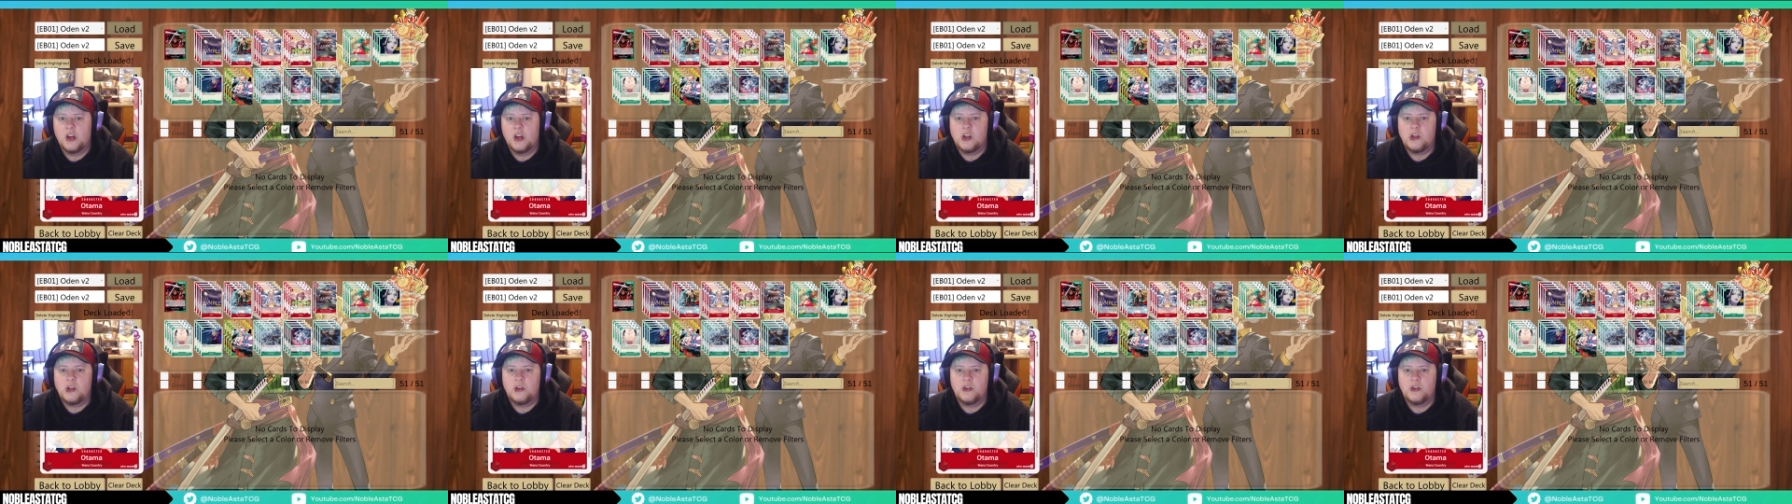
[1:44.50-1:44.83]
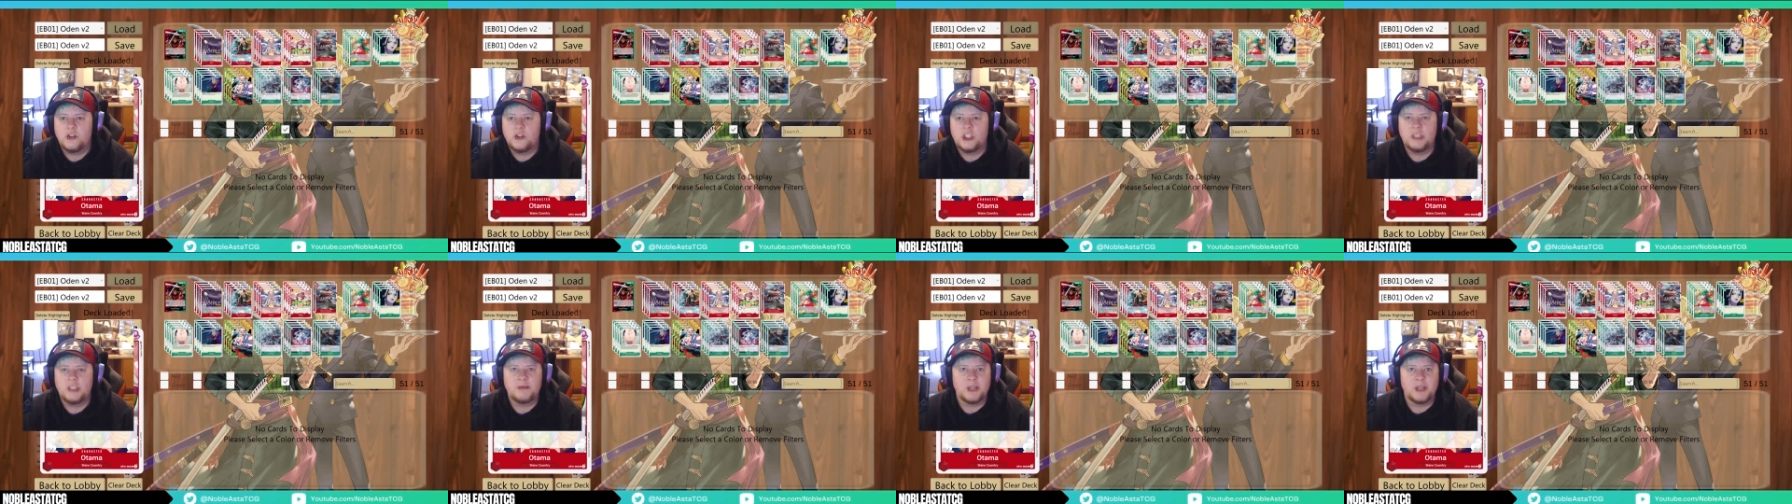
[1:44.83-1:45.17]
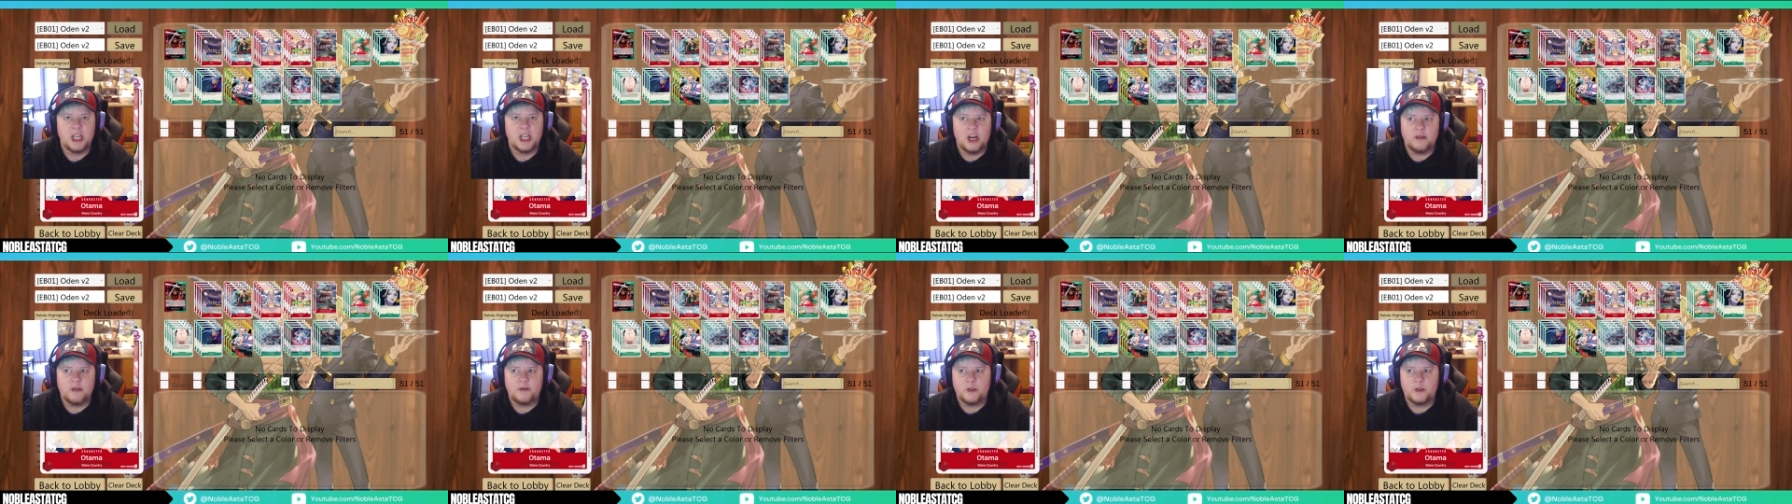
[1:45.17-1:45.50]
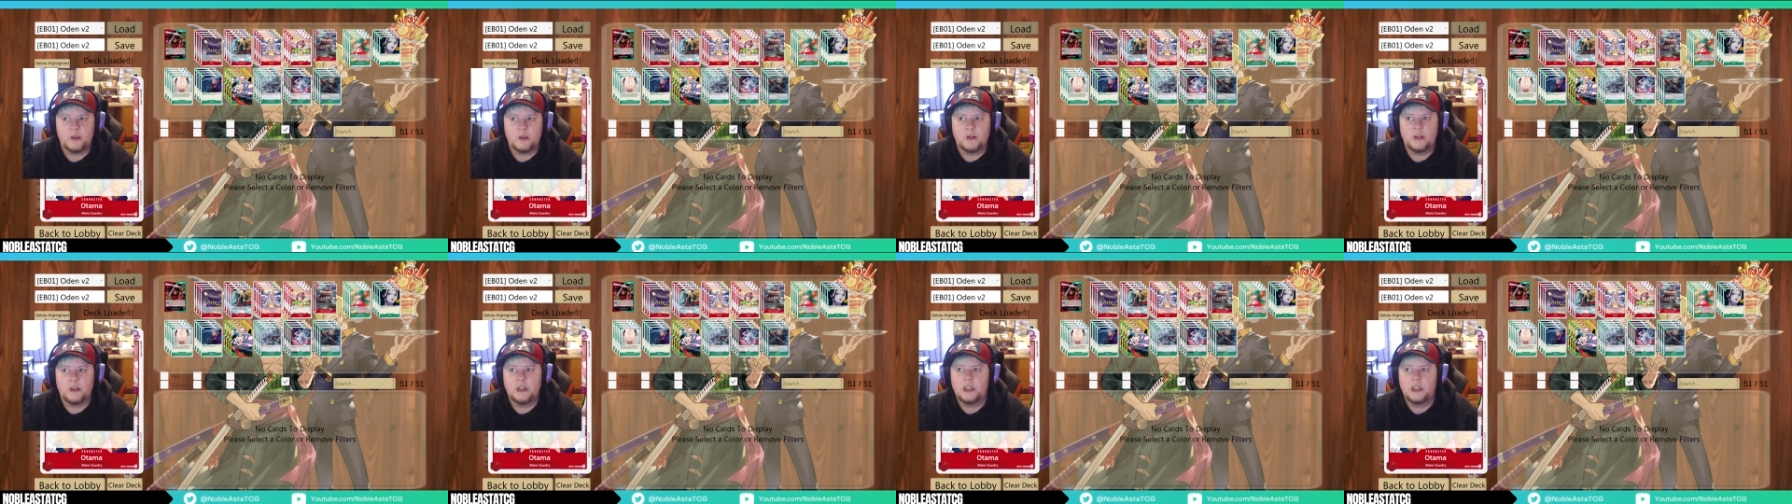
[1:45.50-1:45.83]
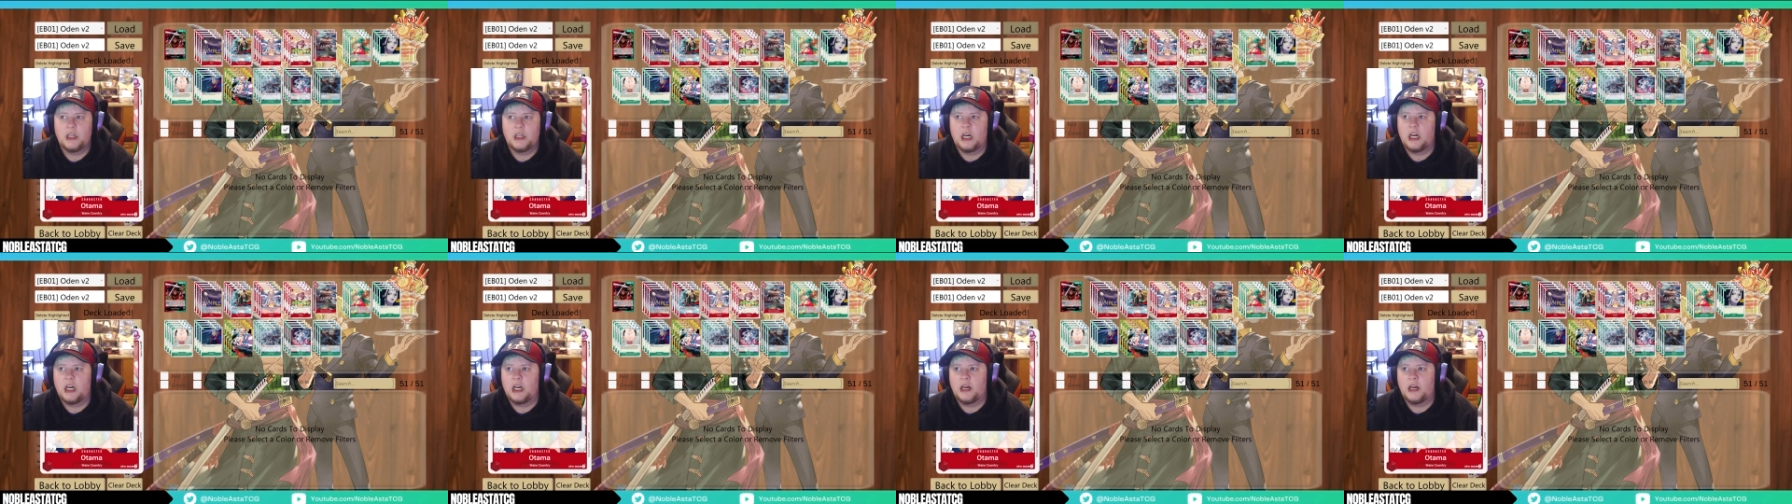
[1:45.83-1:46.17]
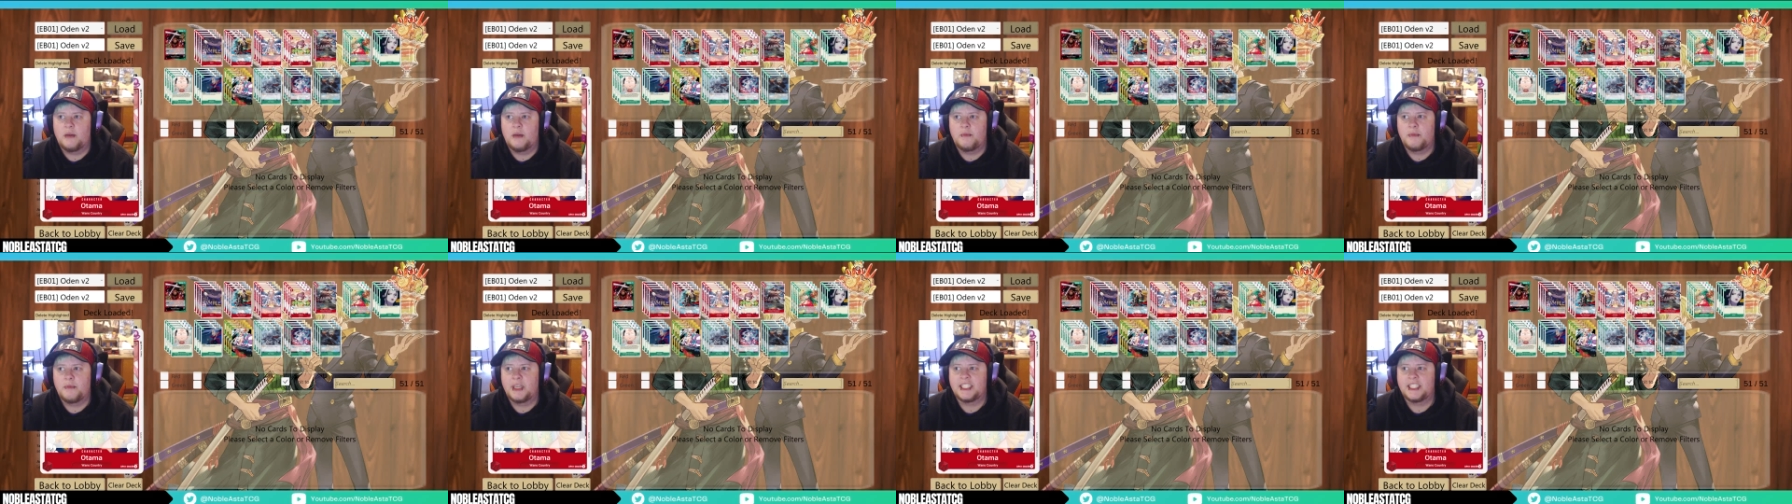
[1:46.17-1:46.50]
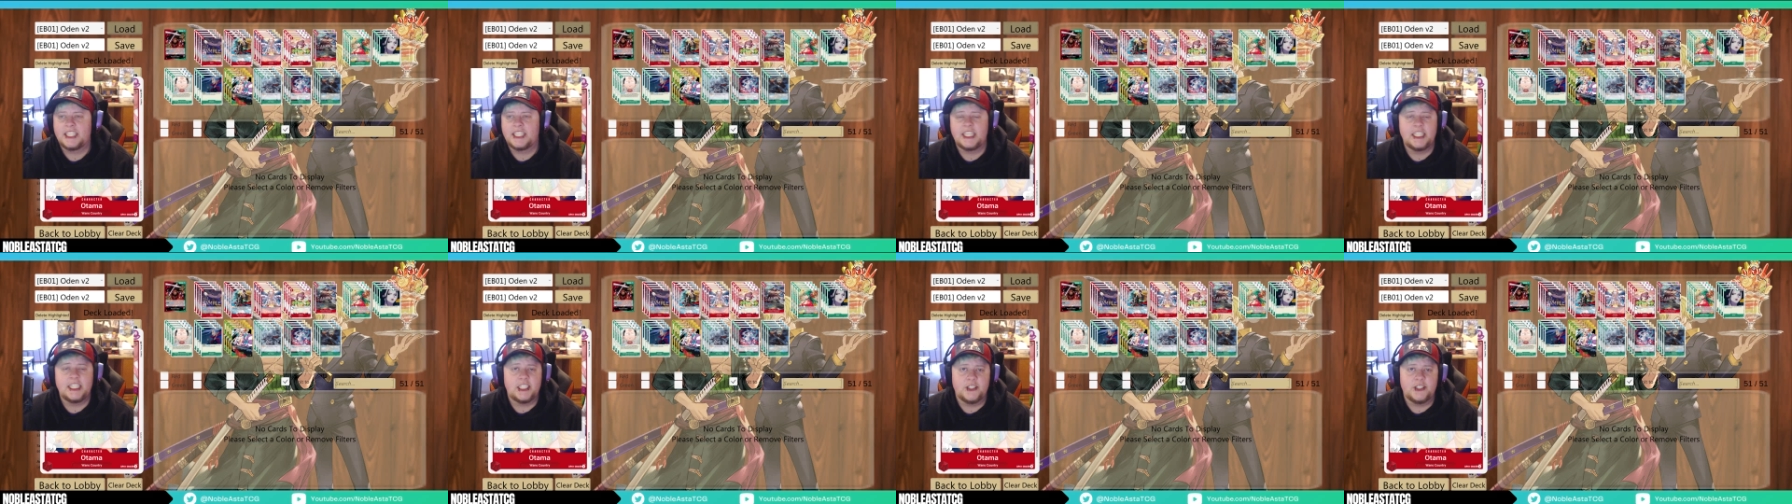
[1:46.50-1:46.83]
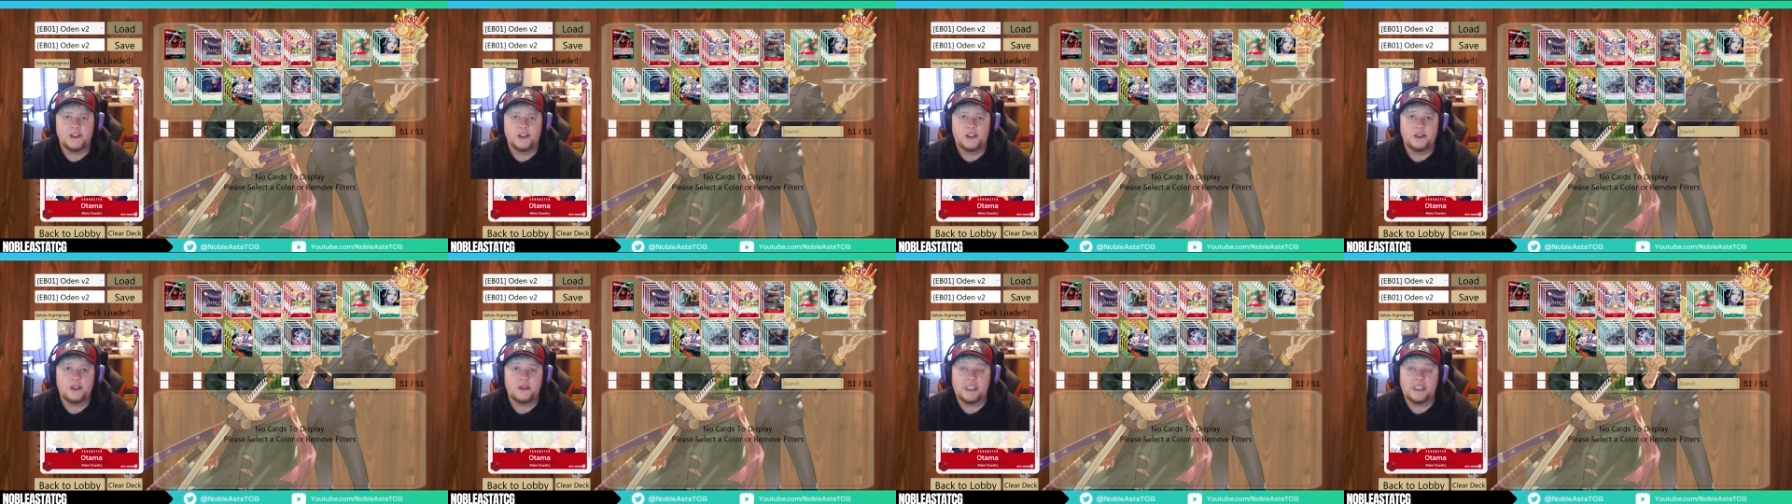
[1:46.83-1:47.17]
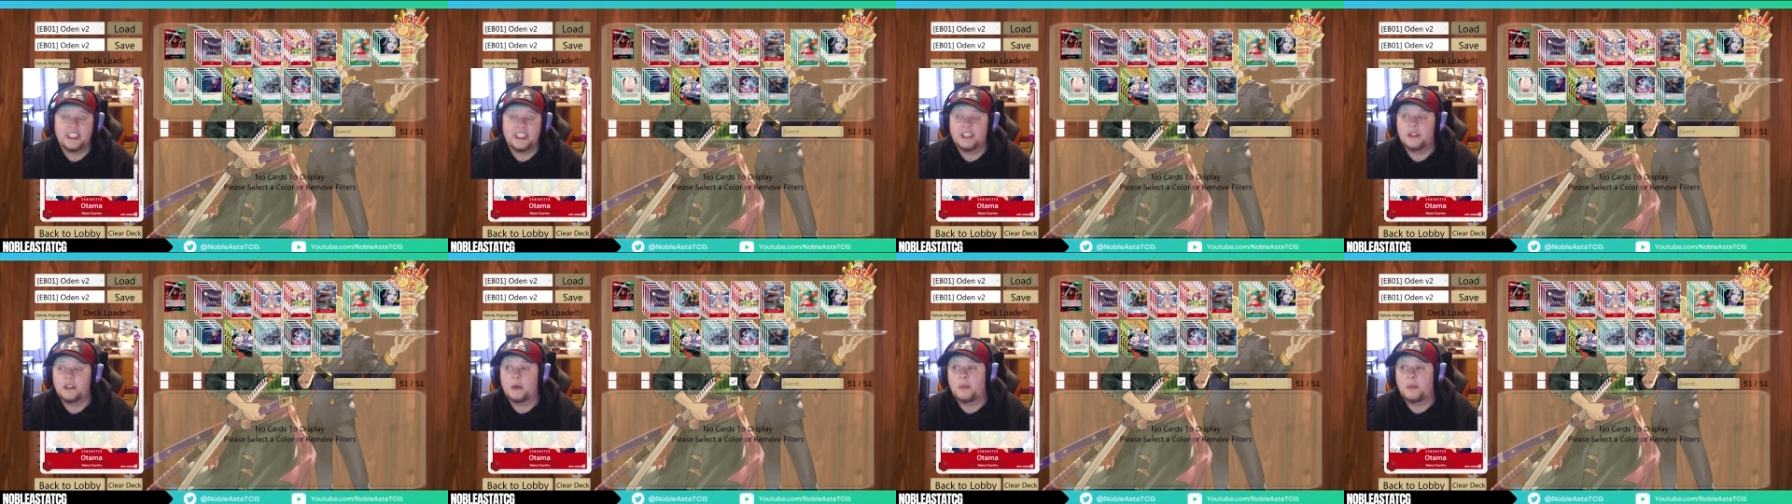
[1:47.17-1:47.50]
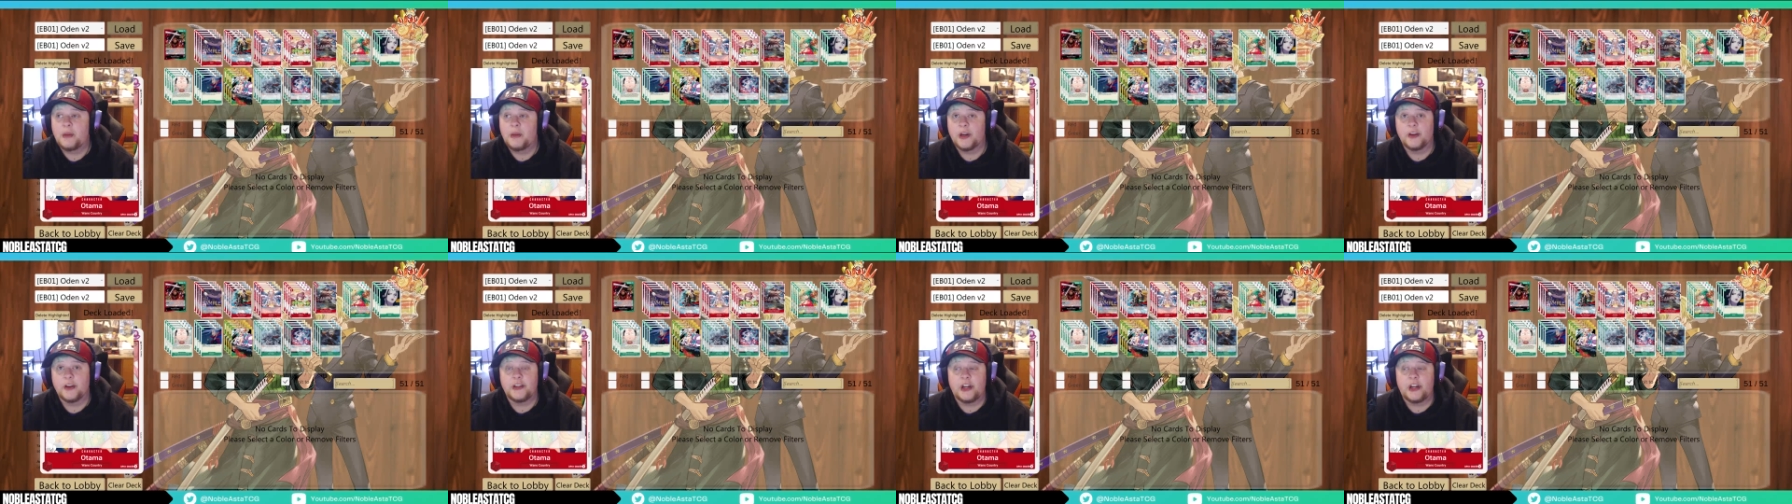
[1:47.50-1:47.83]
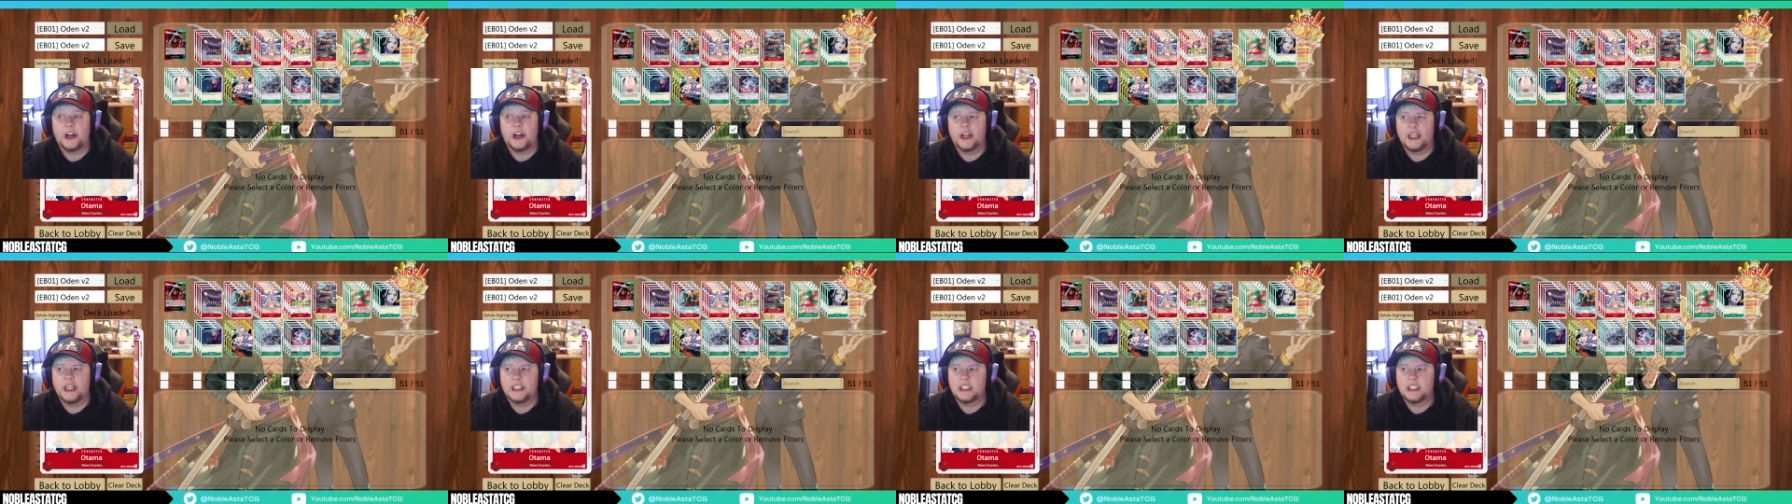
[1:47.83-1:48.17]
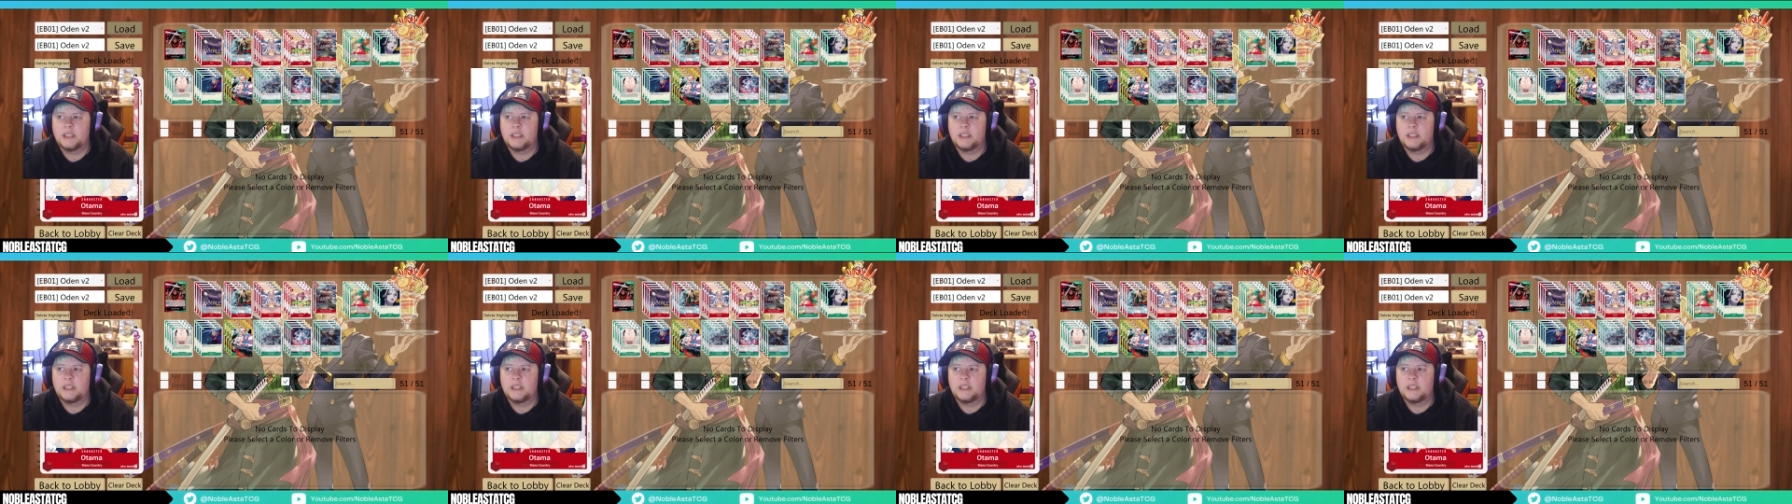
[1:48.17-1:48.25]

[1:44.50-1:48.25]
Super helpful. Makes it easier to kill bigger targets.